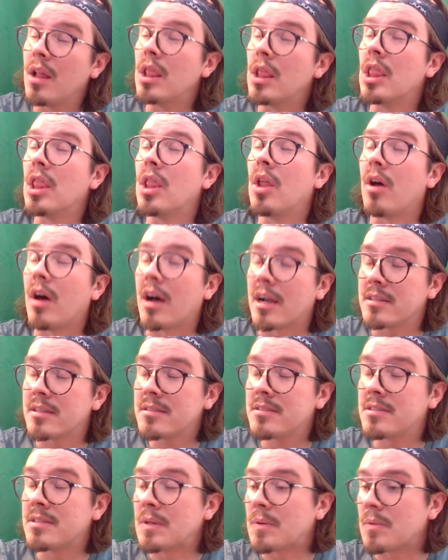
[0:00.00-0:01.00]
a
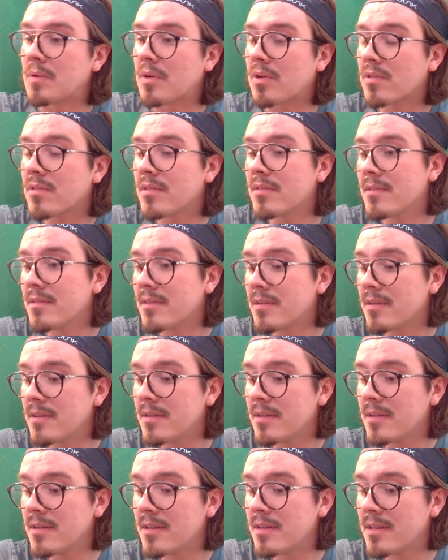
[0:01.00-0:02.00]
lot sooner.
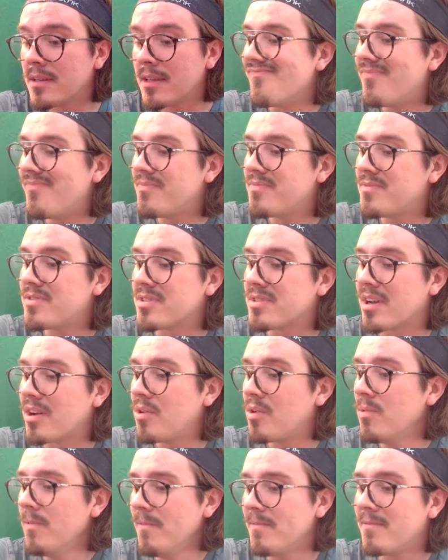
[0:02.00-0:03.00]

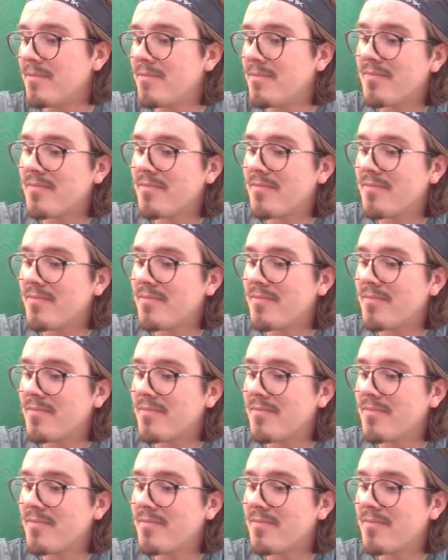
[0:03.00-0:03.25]
So,